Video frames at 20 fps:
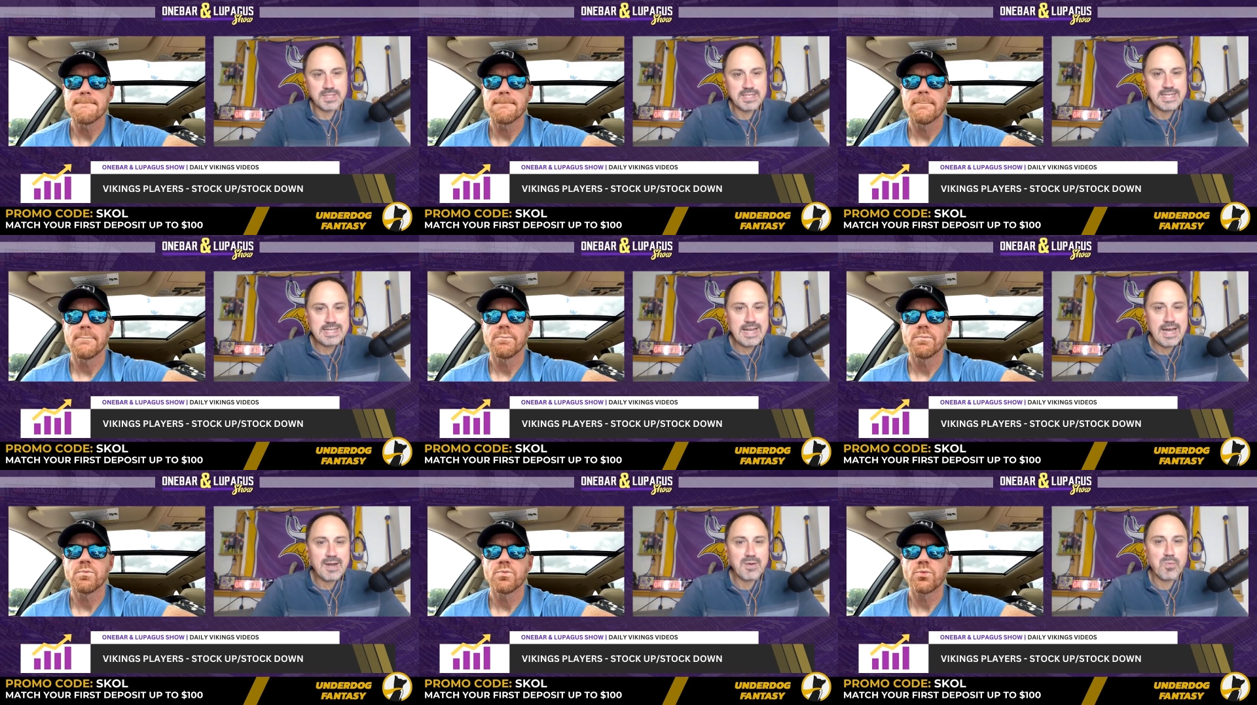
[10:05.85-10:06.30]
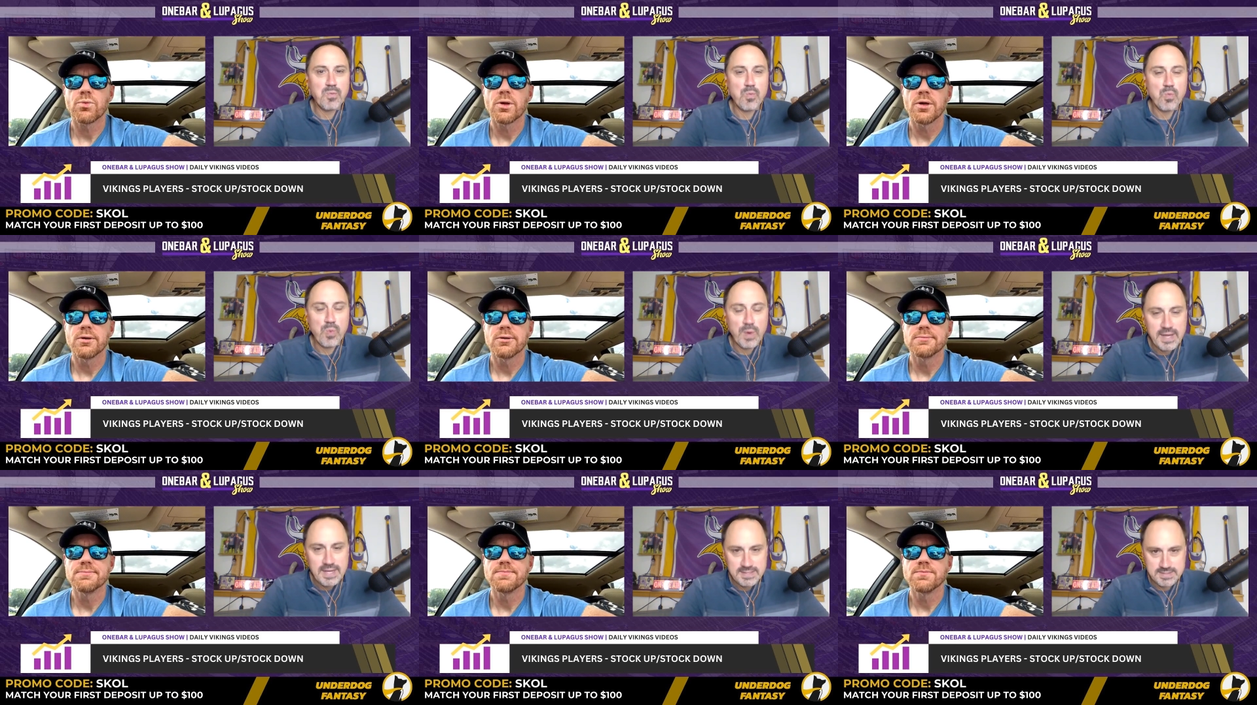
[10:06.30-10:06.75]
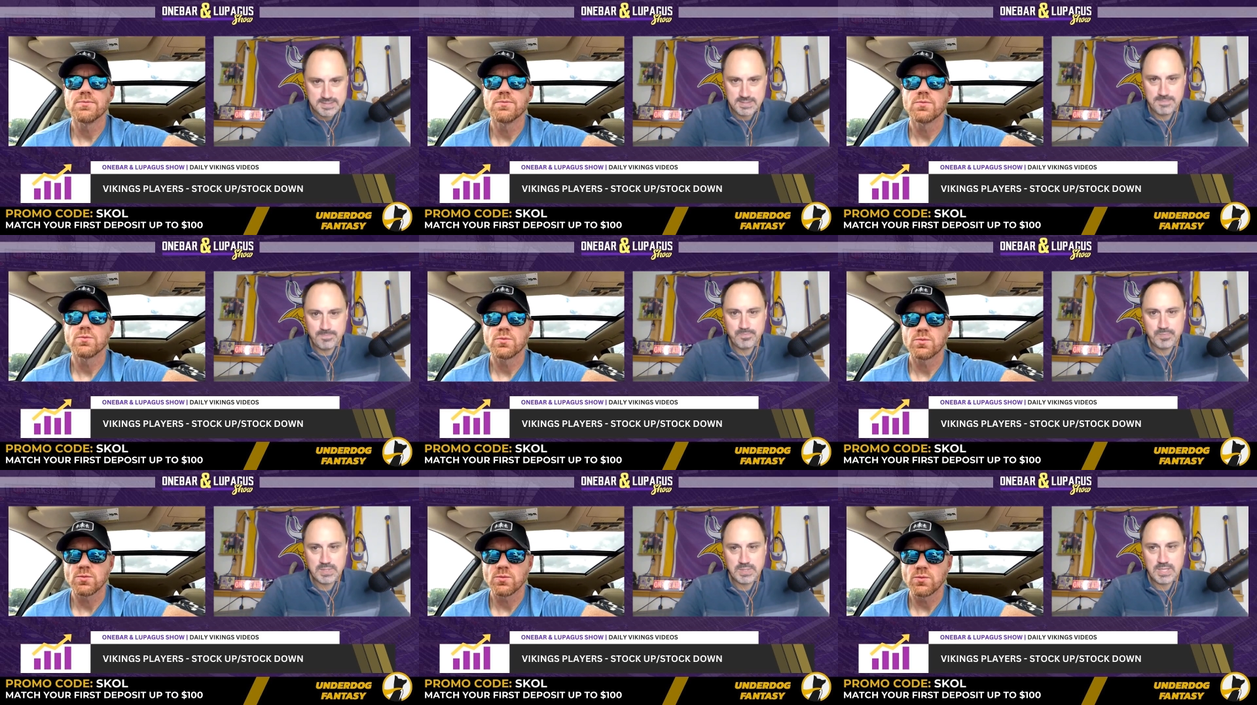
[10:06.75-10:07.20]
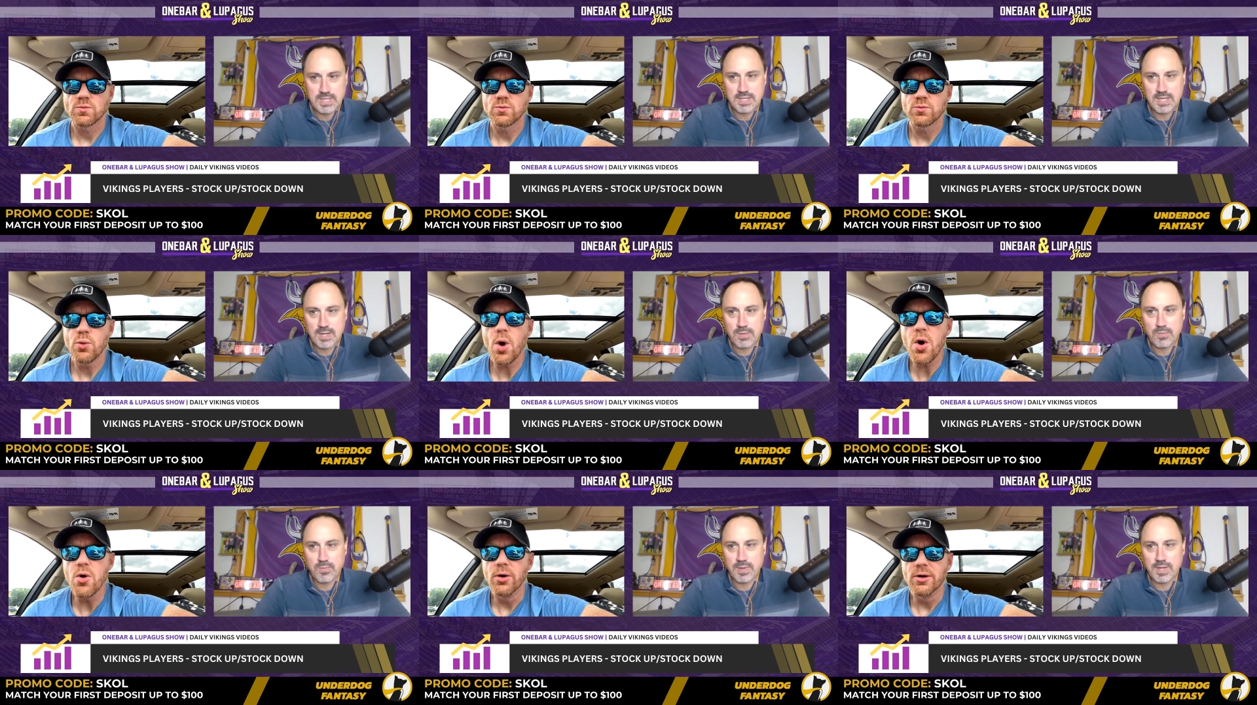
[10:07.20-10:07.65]
Speaker 1: Cannot wait.
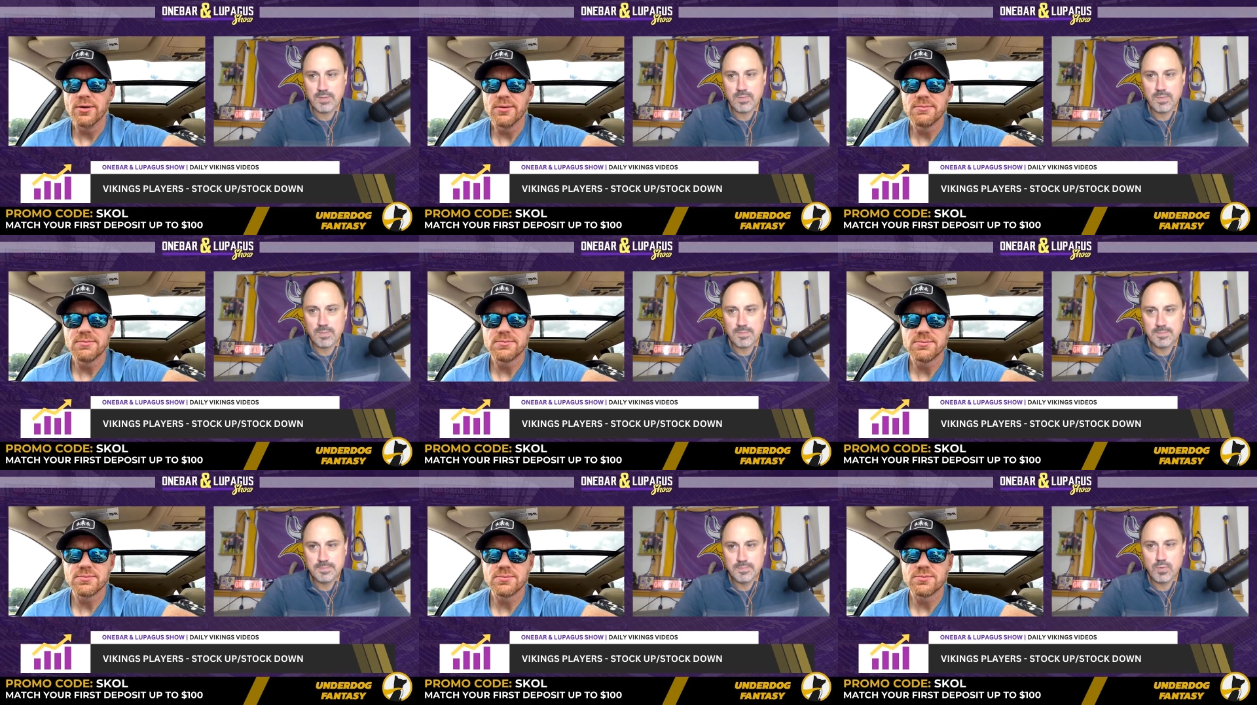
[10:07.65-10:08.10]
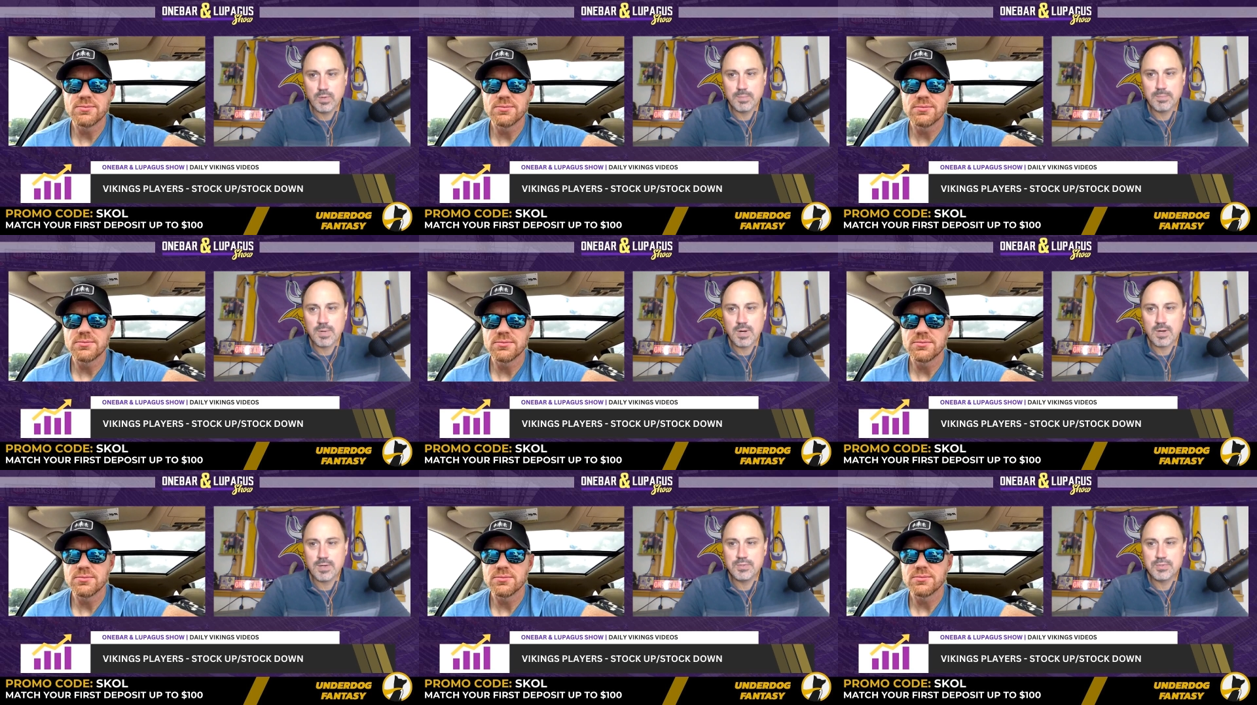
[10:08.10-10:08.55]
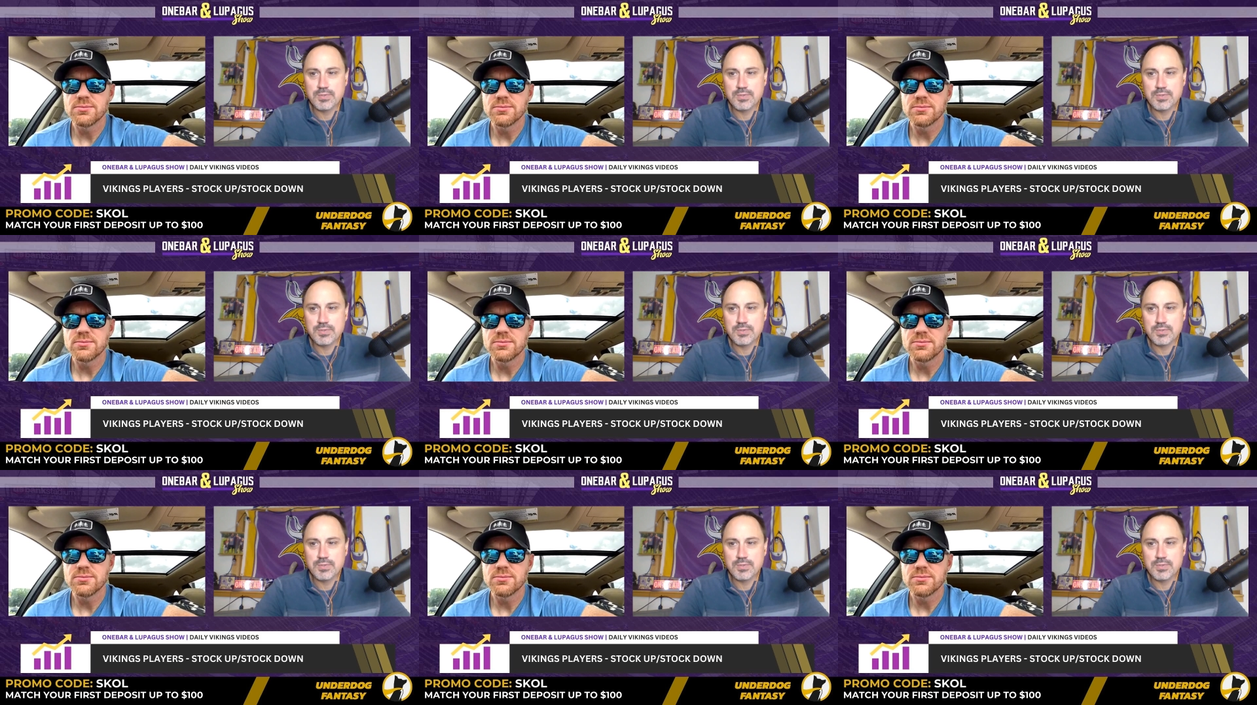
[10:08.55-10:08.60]
Cannot Woo! wait. One bar, you